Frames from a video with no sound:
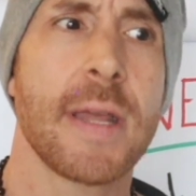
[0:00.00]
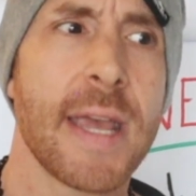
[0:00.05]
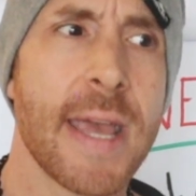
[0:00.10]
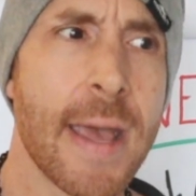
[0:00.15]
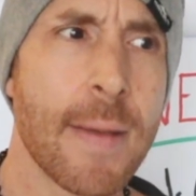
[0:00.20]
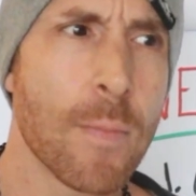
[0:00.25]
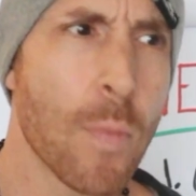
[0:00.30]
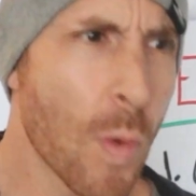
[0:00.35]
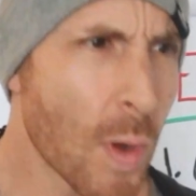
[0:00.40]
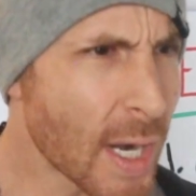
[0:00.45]

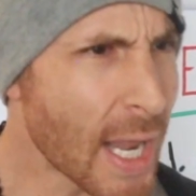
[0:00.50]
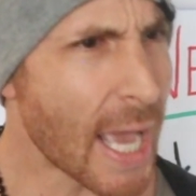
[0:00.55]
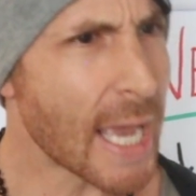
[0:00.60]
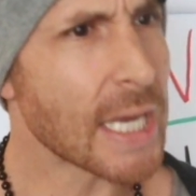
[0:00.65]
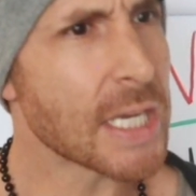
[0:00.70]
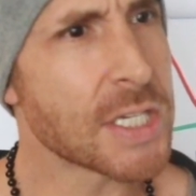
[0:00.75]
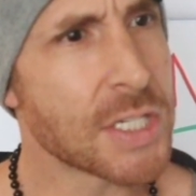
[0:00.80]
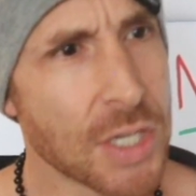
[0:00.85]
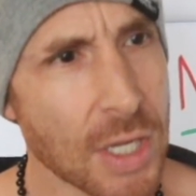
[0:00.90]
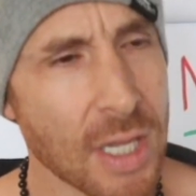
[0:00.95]
and what
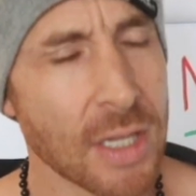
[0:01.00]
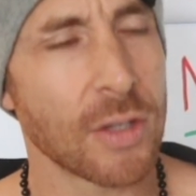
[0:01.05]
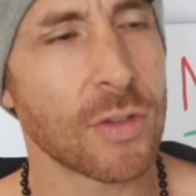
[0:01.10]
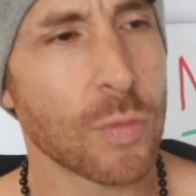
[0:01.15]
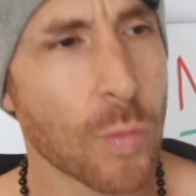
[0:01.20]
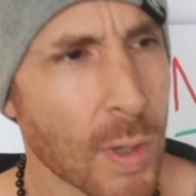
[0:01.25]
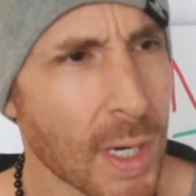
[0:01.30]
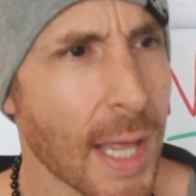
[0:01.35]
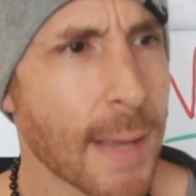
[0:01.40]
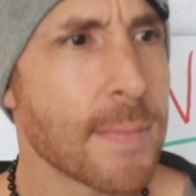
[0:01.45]
I'm
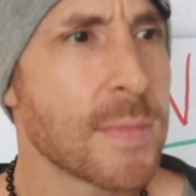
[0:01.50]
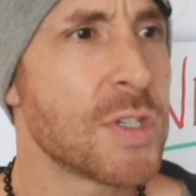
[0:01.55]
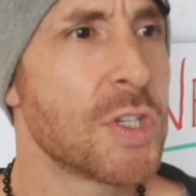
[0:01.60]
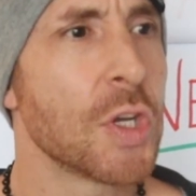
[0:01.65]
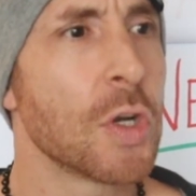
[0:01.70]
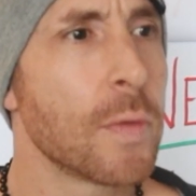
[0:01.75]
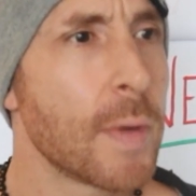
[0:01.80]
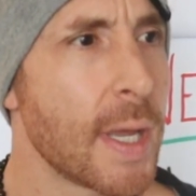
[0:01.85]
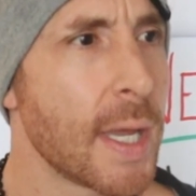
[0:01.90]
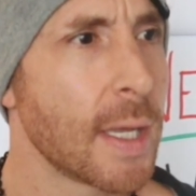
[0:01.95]

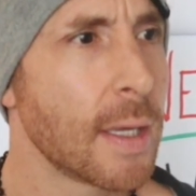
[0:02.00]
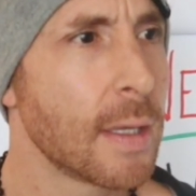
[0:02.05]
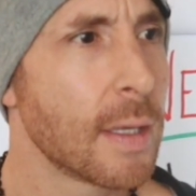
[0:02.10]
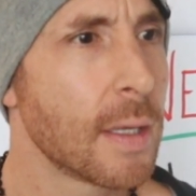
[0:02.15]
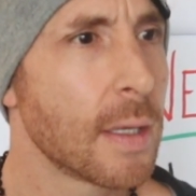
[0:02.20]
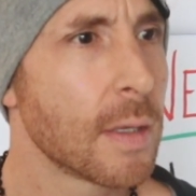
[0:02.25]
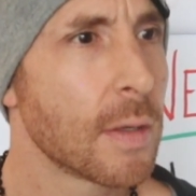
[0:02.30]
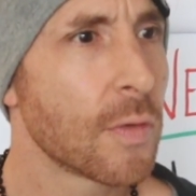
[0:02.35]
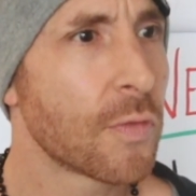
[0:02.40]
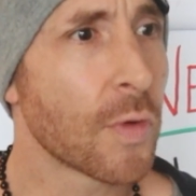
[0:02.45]
doing
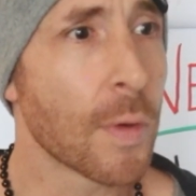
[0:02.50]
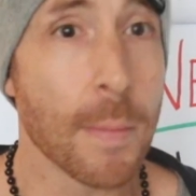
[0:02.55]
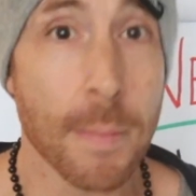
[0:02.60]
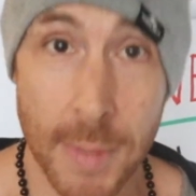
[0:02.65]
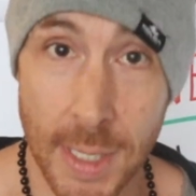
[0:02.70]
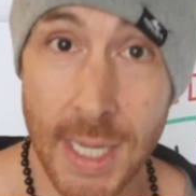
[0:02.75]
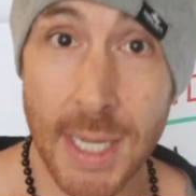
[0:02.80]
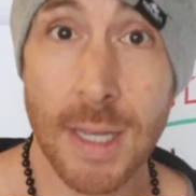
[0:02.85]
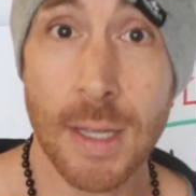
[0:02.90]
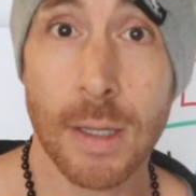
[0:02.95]
for
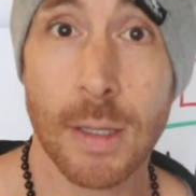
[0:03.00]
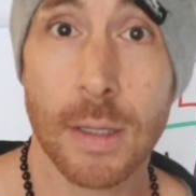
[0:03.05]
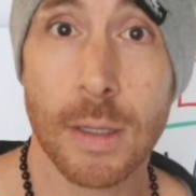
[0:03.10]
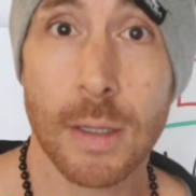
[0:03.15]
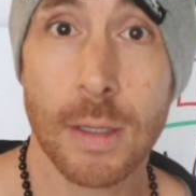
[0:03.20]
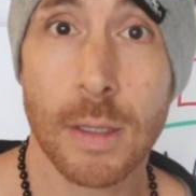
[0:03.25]
me,